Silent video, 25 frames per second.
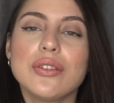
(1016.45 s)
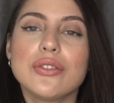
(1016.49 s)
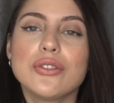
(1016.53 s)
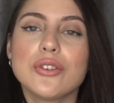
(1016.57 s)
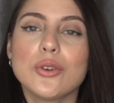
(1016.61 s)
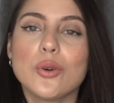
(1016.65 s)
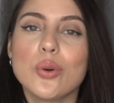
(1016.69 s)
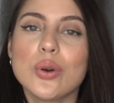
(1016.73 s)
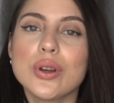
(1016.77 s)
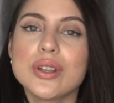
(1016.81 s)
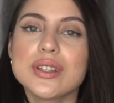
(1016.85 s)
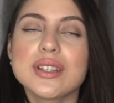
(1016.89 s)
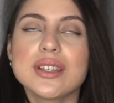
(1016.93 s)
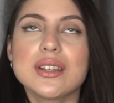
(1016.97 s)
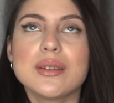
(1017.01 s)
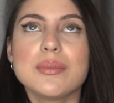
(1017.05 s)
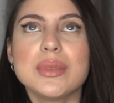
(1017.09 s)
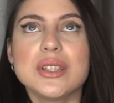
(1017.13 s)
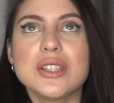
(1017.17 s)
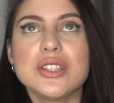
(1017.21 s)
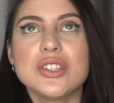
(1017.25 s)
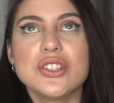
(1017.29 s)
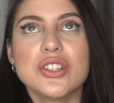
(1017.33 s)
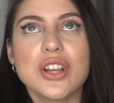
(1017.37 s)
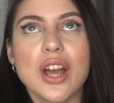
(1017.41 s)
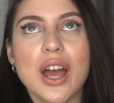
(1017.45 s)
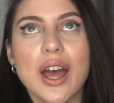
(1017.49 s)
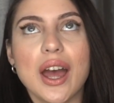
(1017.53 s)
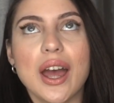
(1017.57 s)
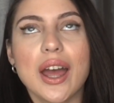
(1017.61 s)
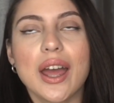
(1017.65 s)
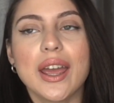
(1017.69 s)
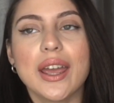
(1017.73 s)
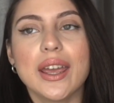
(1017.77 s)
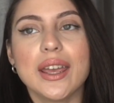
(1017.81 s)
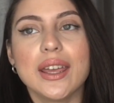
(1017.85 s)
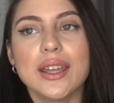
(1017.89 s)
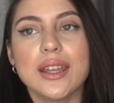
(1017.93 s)
if you're always going to be
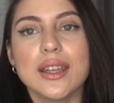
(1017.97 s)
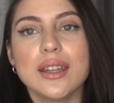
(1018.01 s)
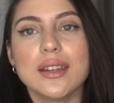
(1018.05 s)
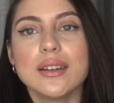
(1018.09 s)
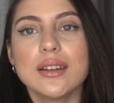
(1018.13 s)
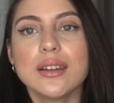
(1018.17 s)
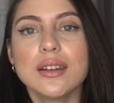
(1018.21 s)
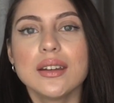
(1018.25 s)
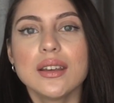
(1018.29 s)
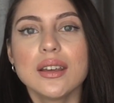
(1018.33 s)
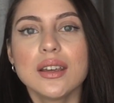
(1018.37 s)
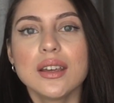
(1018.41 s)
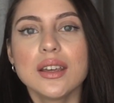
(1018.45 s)
shy and